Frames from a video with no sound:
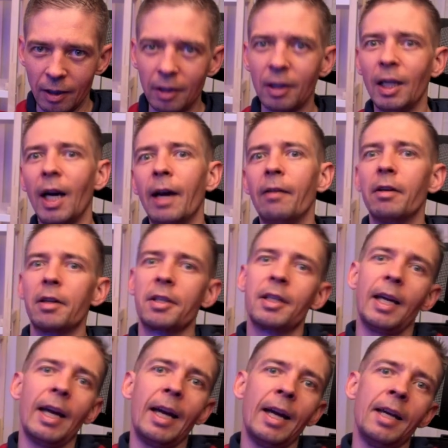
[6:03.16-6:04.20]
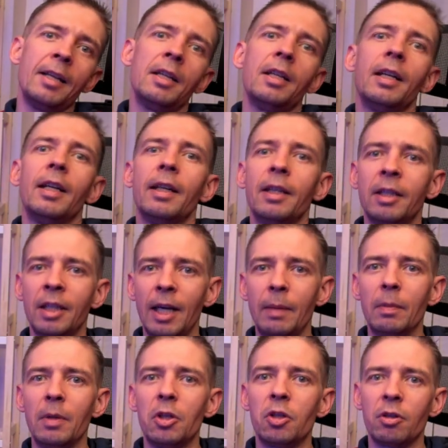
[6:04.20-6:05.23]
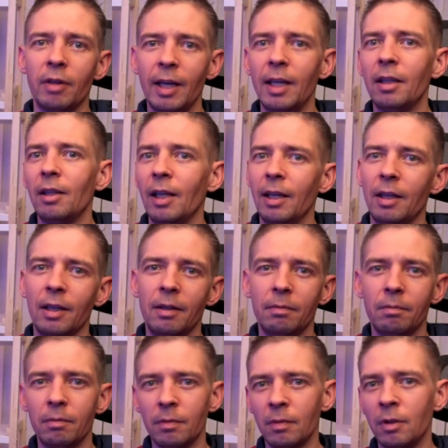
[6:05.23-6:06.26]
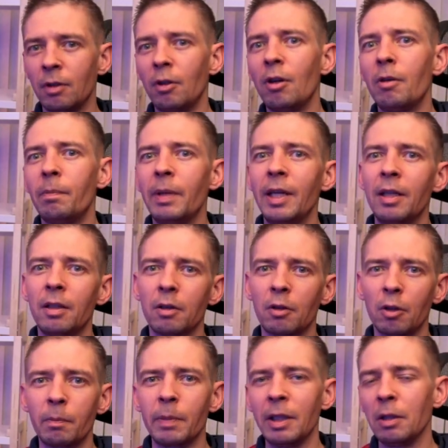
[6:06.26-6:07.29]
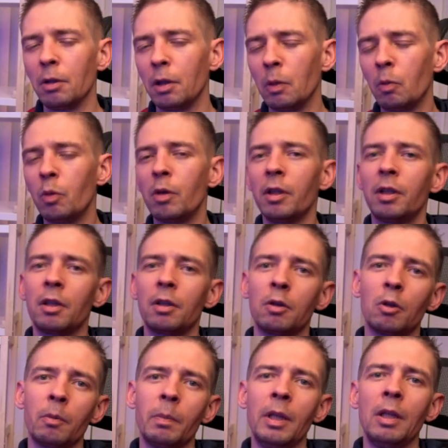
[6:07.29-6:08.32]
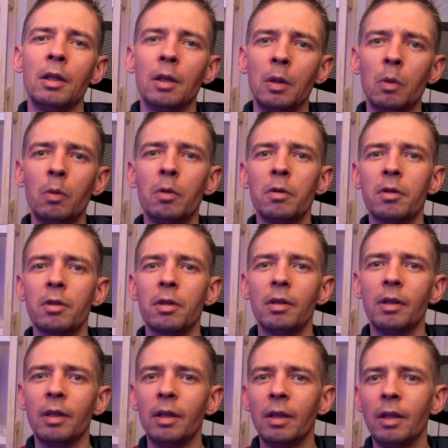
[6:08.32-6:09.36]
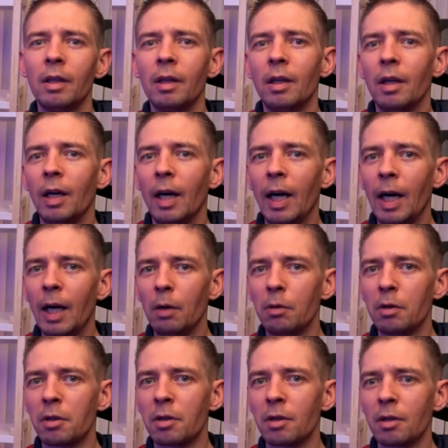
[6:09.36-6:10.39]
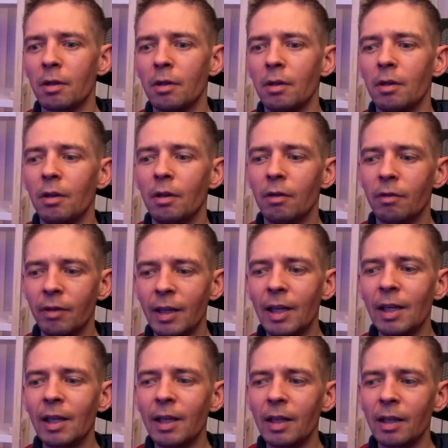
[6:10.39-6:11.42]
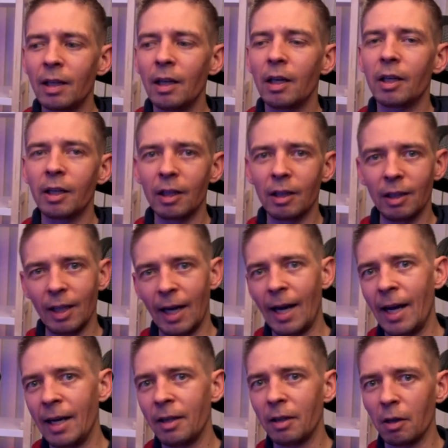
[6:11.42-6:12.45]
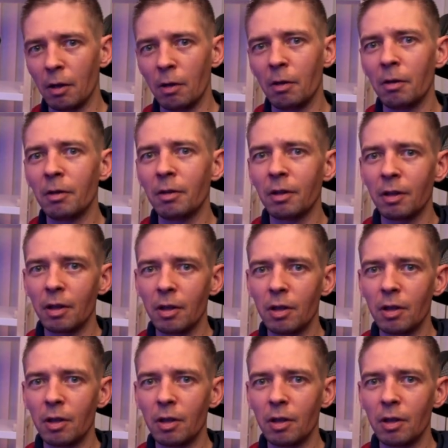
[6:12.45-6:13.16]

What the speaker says: that covers any damage, right? Like drop into the water, drop into the woods. I was really relying on